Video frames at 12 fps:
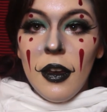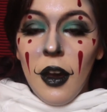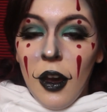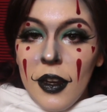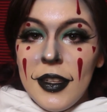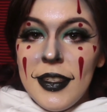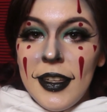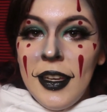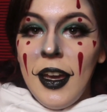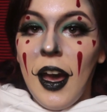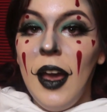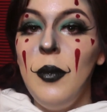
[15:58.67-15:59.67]
Honestly,
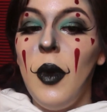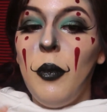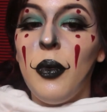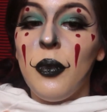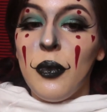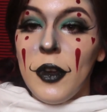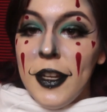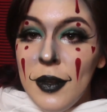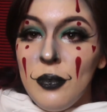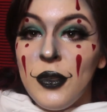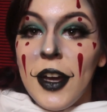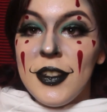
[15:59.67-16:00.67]
I'm pretty
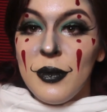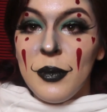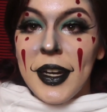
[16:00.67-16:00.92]
impressed with